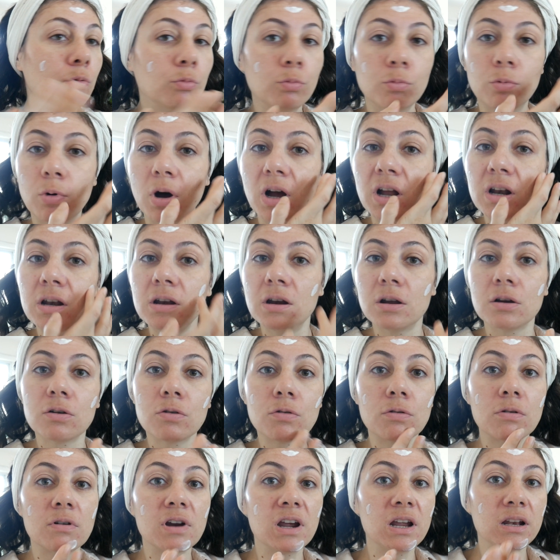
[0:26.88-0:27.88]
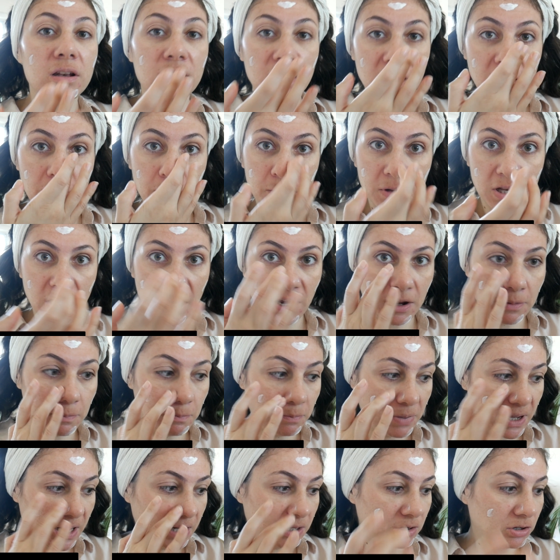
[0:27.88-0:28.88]
One great tip that I
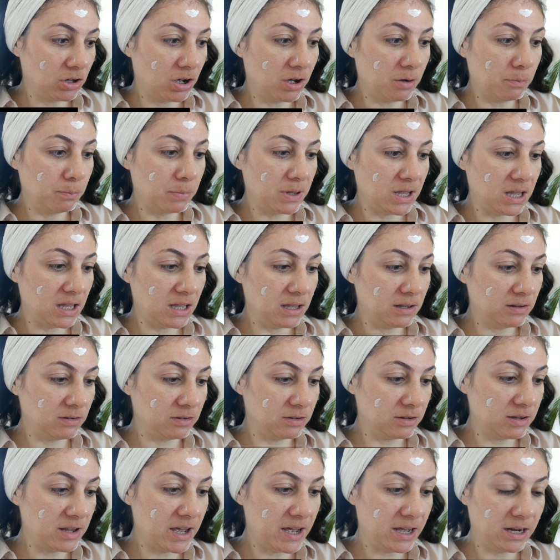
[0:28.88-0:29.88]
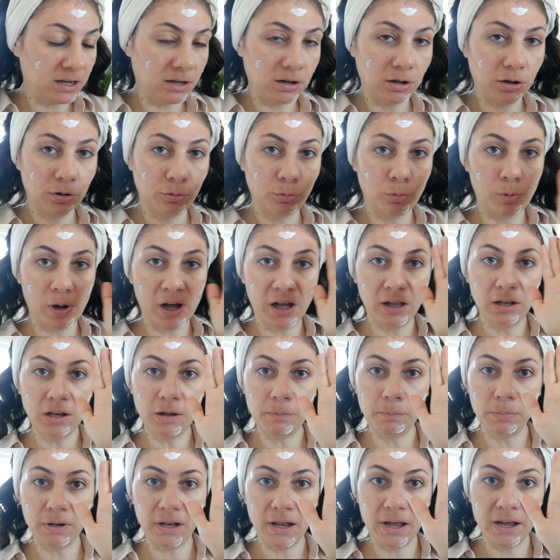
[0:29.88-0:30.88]
picked up is that while
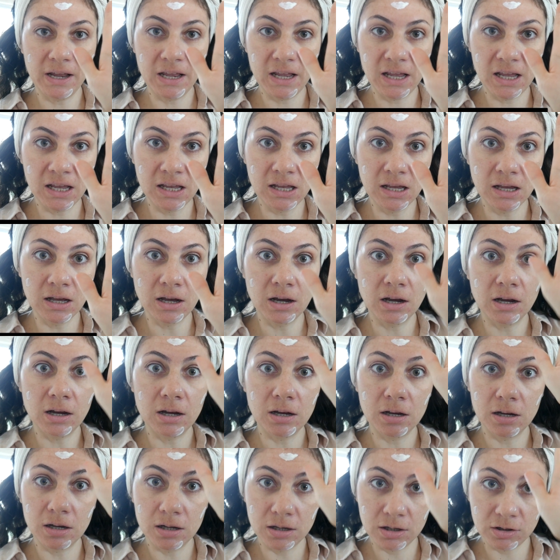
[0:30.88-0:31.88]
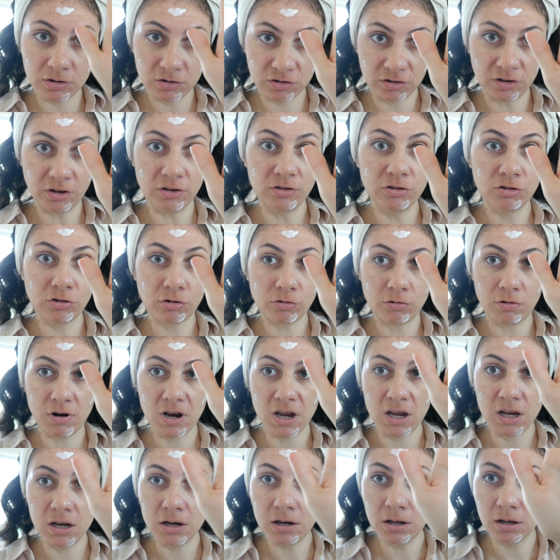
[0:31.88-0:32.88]
applying
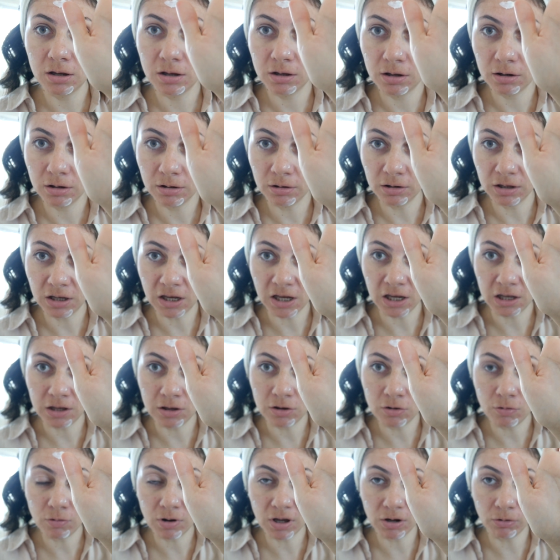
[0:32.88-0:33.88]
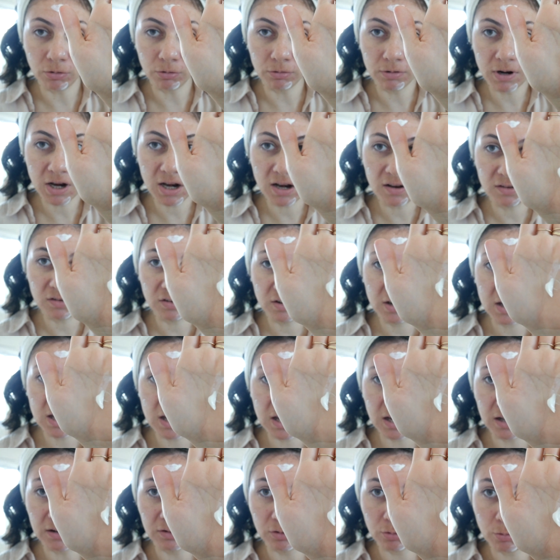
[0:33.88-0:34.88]
sunscreen, and you can already see
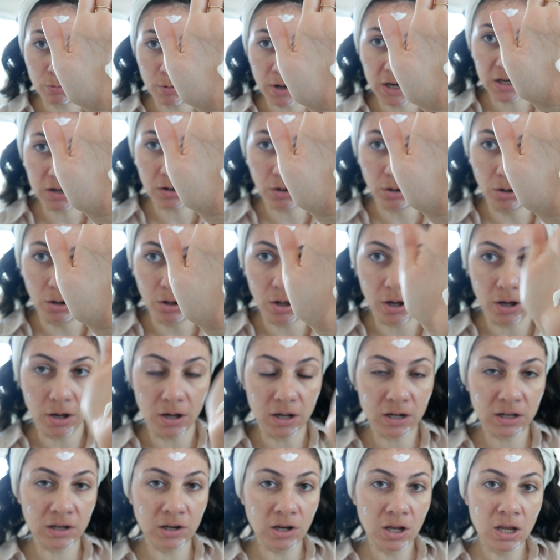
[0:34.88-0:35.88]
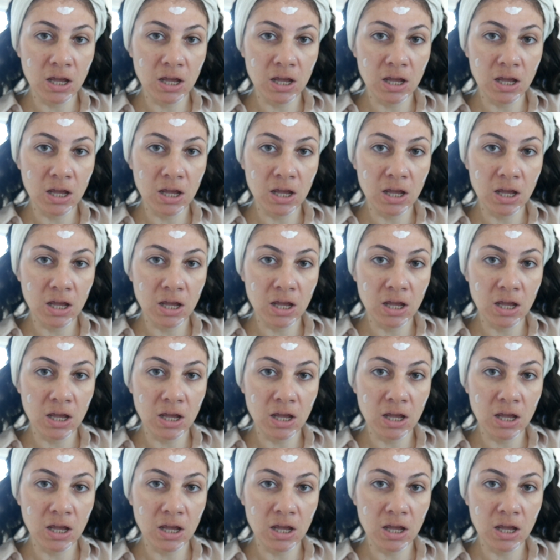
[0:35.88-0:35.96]
it's quite a lot,